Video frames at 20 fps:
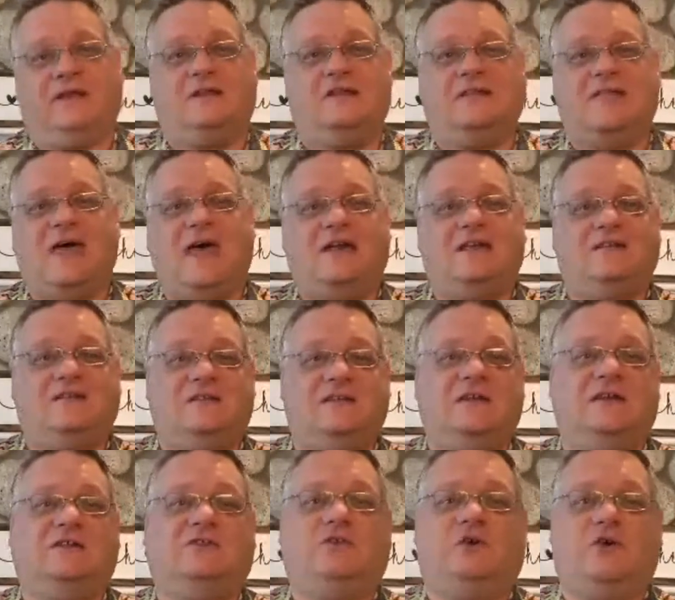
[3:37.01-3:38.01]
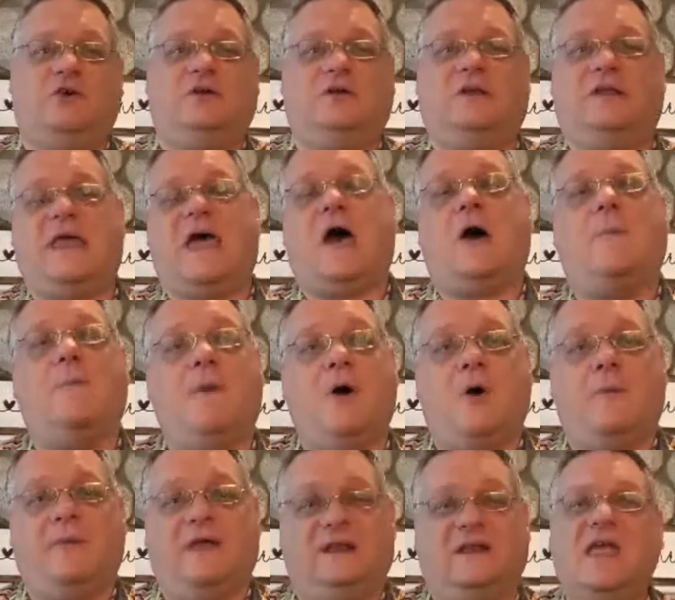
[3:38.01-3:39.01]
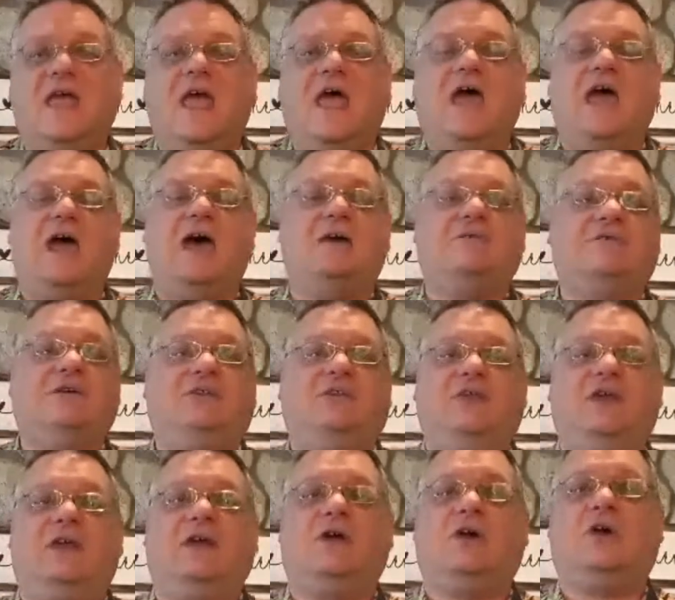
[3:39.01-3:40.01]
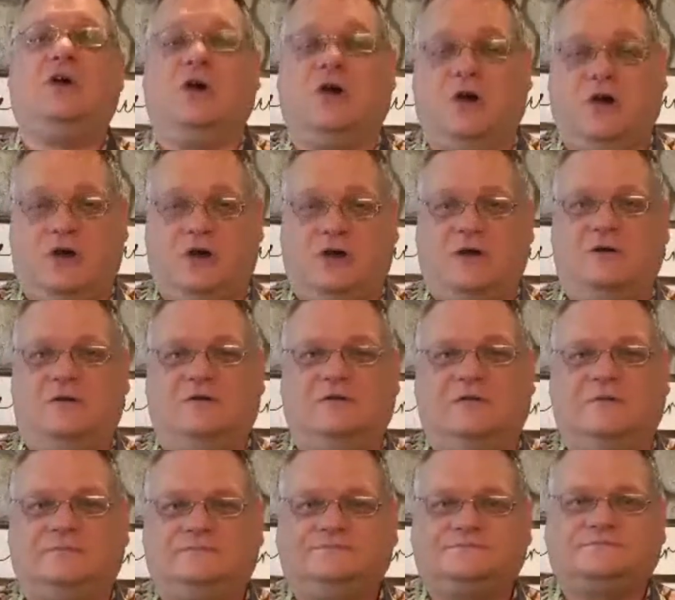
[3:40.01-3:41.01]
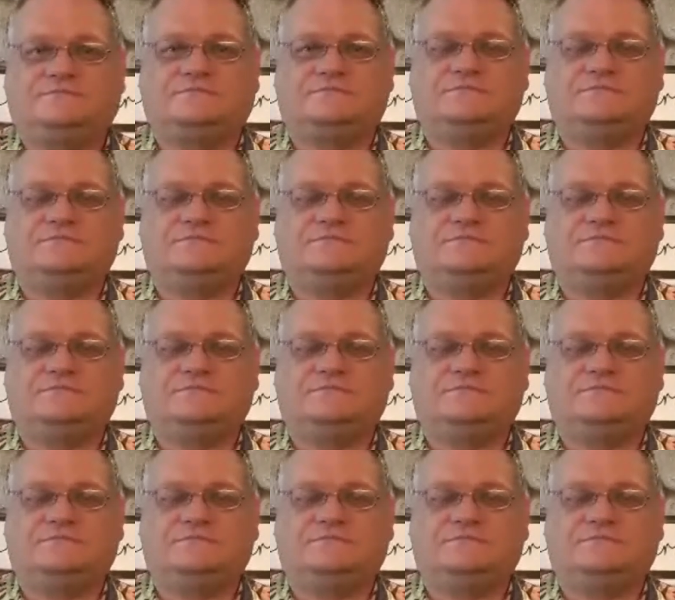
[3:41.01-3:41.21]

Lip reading: and that is the eternal now moment. Everything occurs,